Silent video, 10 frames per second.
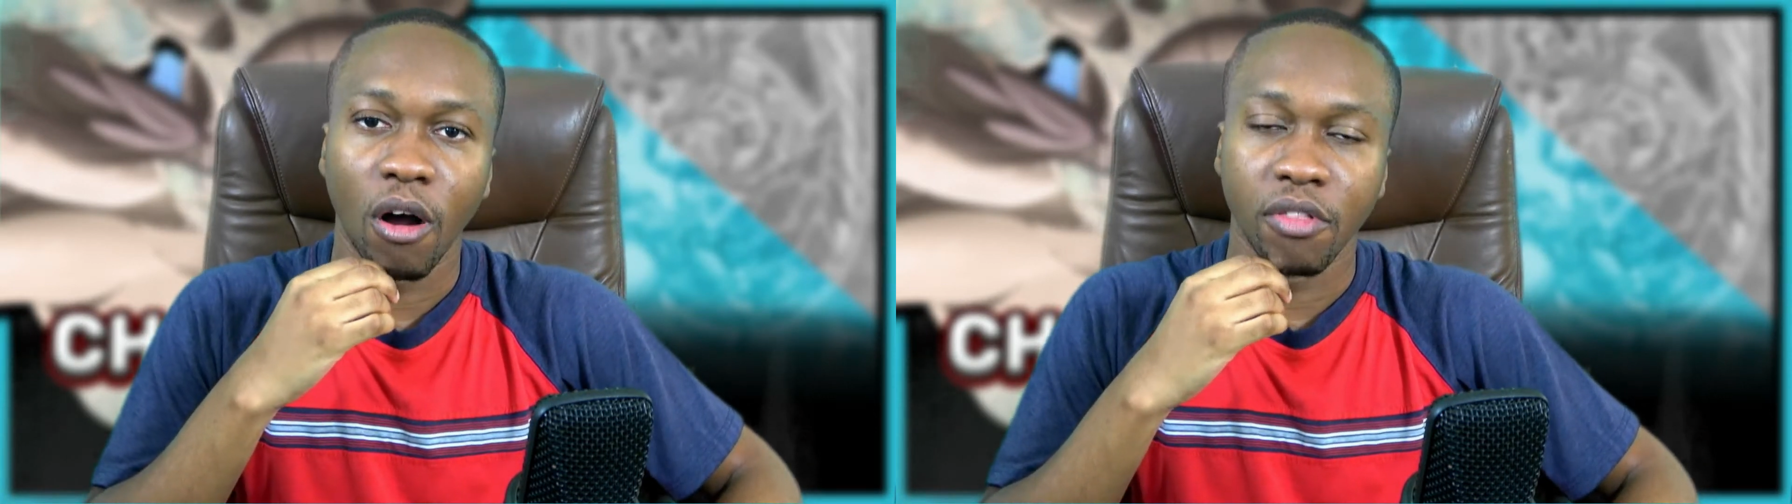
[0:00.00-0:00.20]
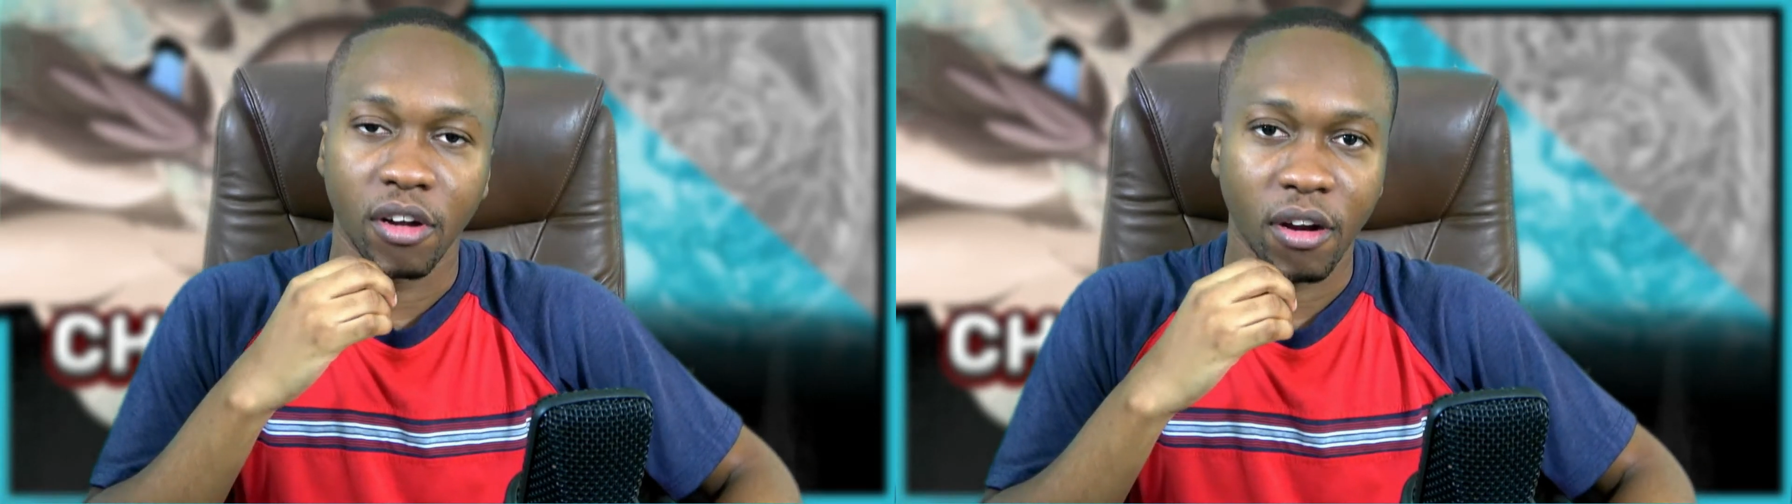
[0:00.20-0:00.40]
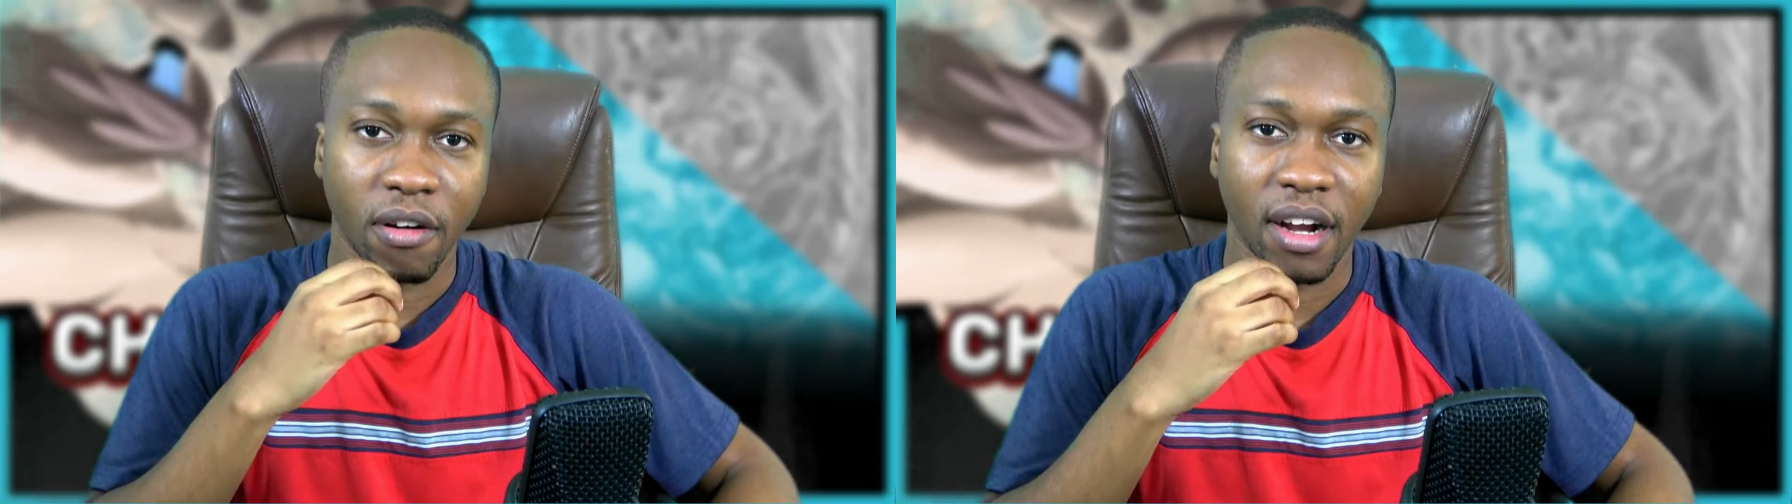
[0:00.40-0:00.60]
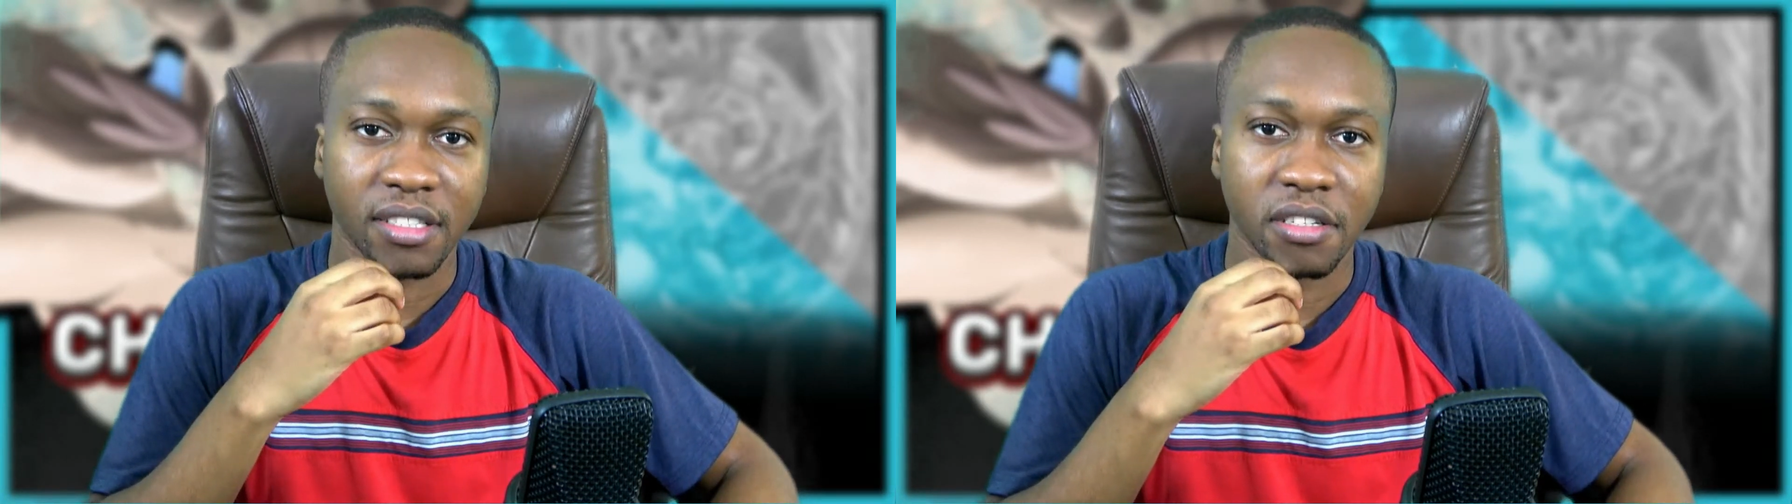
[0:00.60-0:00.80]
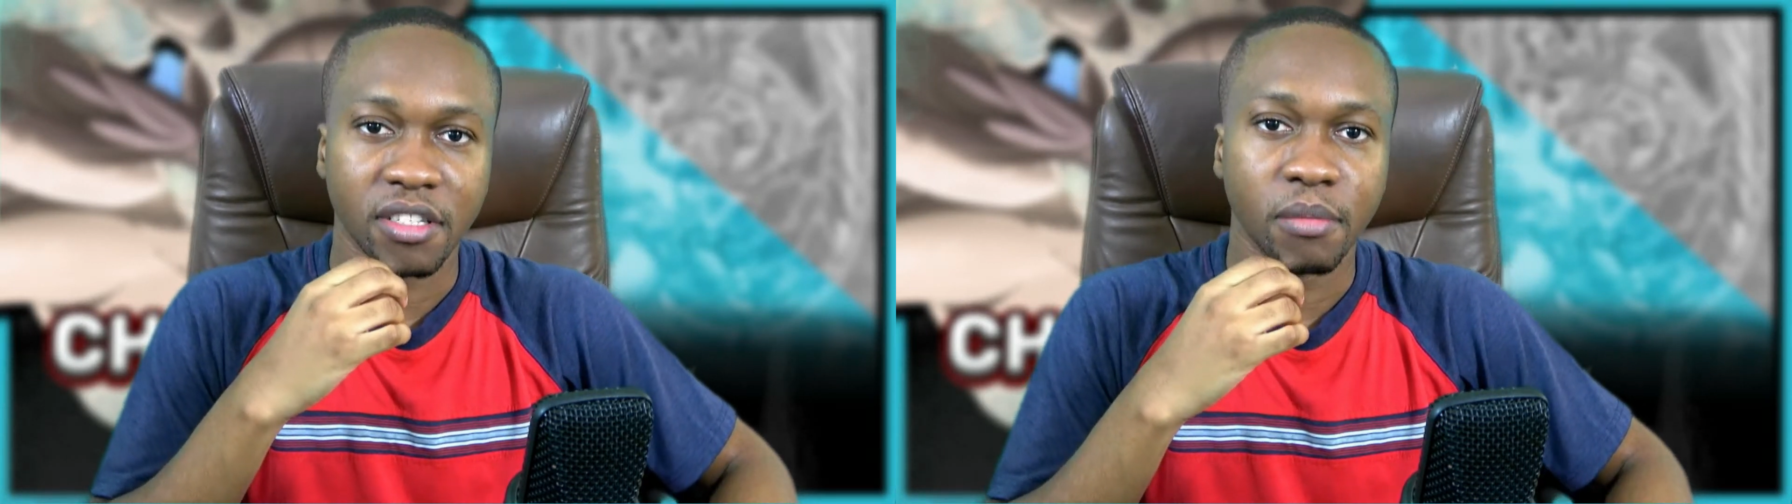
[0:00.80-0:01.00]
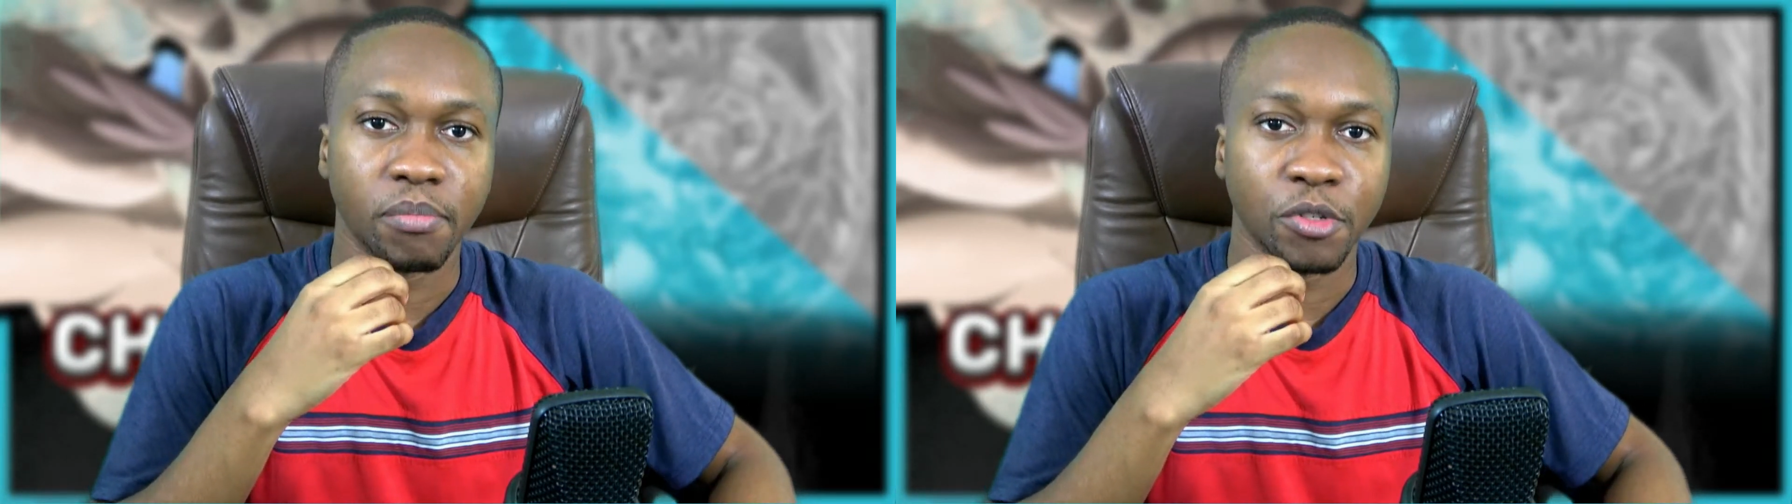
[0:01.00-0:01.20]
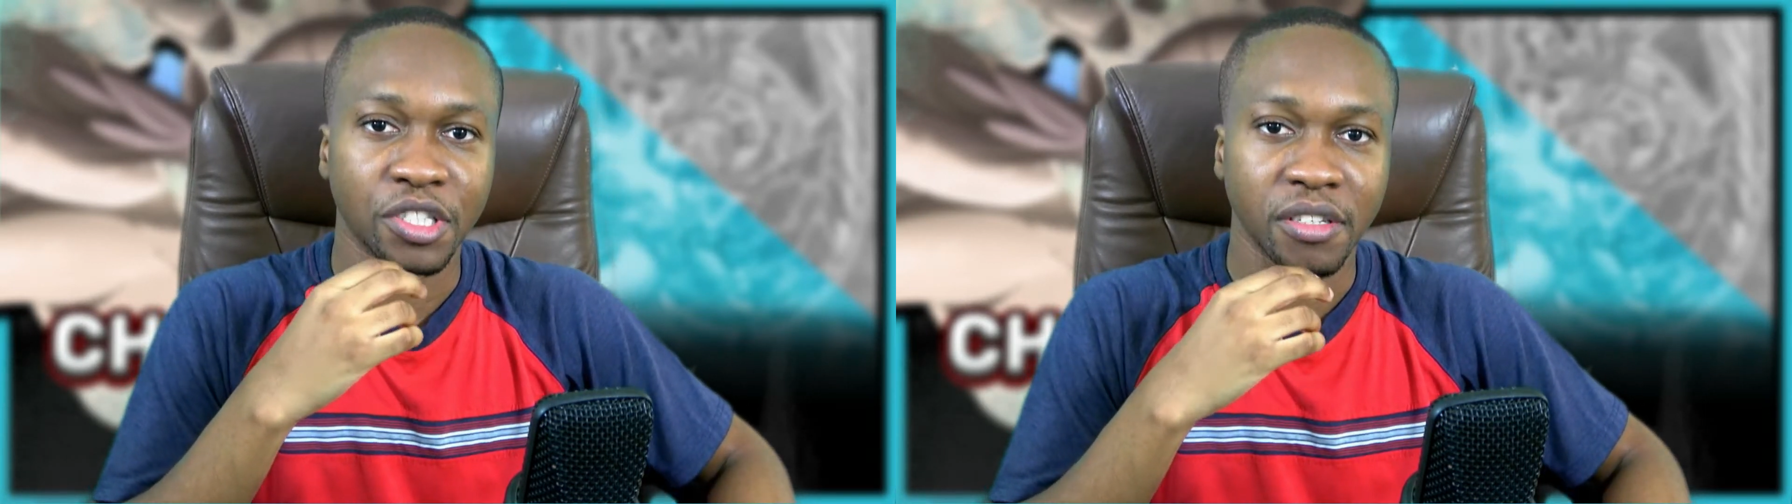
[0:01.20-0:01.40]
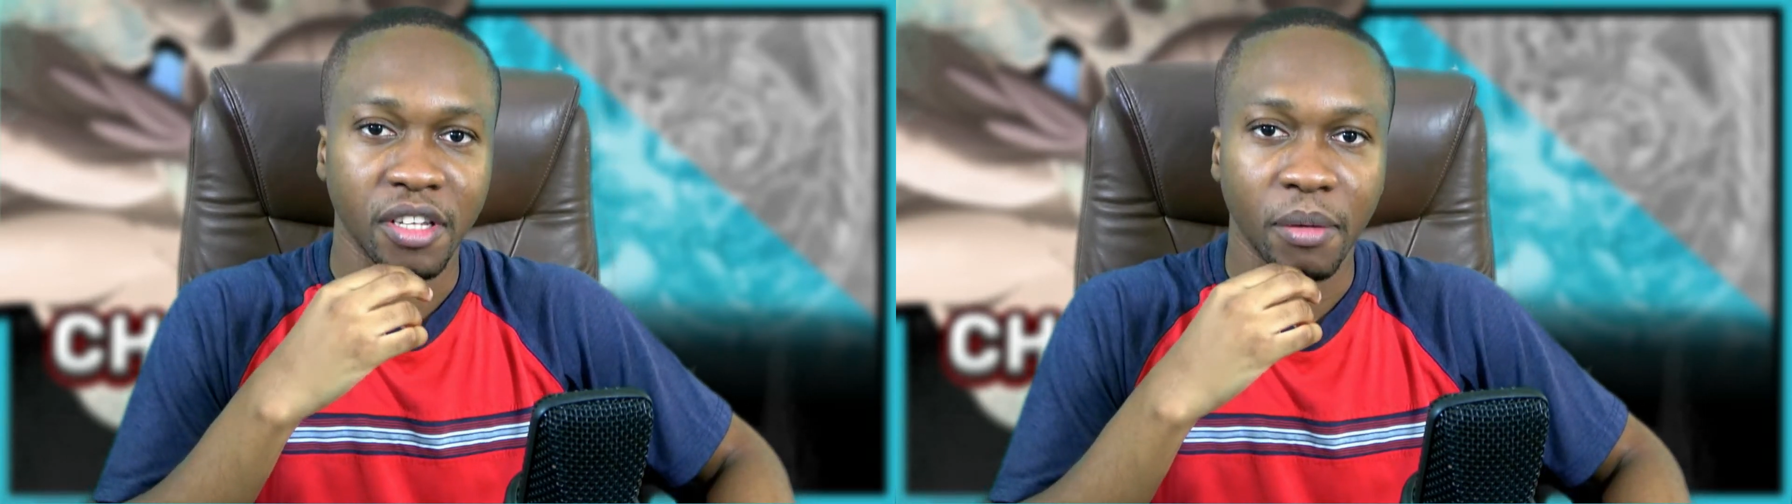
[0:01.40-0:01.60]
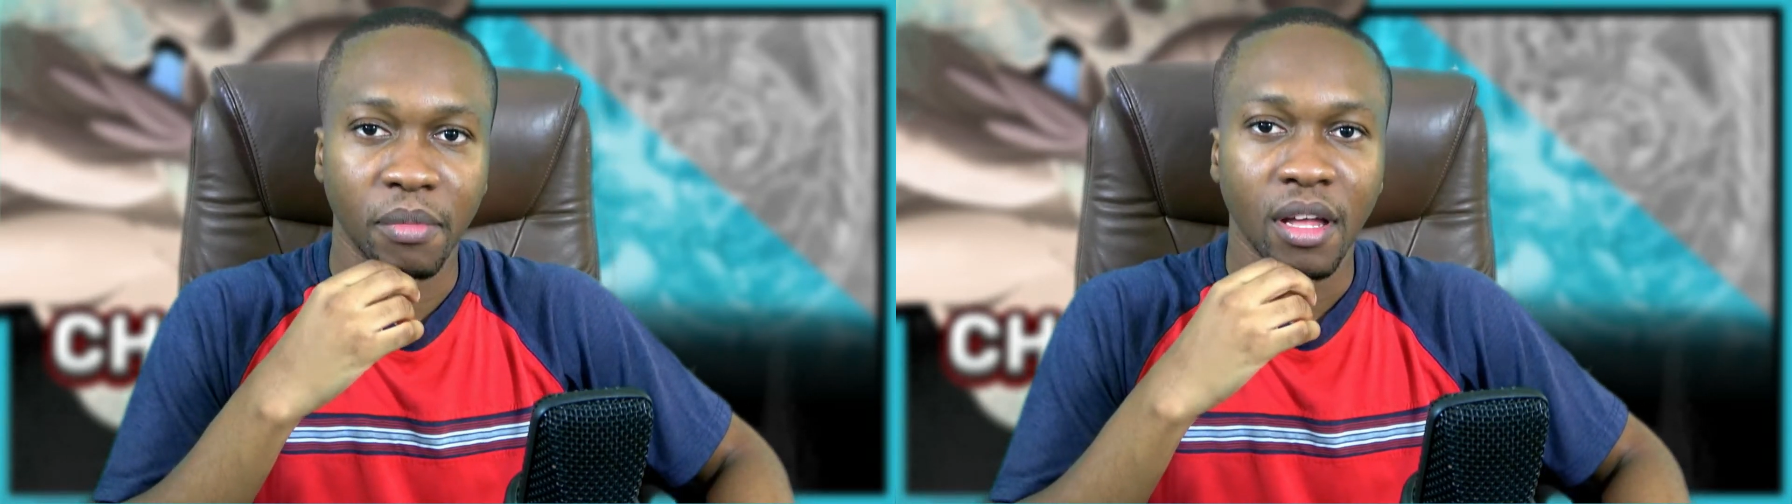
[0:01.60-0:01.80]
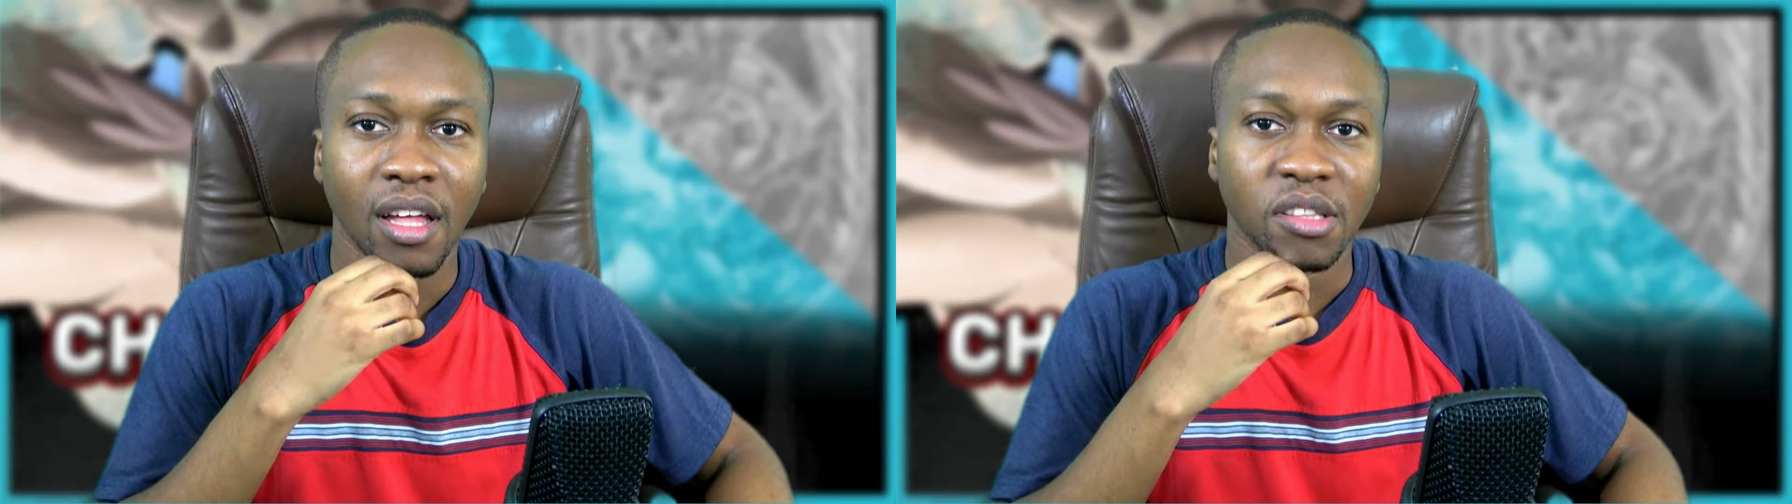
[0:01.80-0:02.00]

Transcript: other characters and pushing them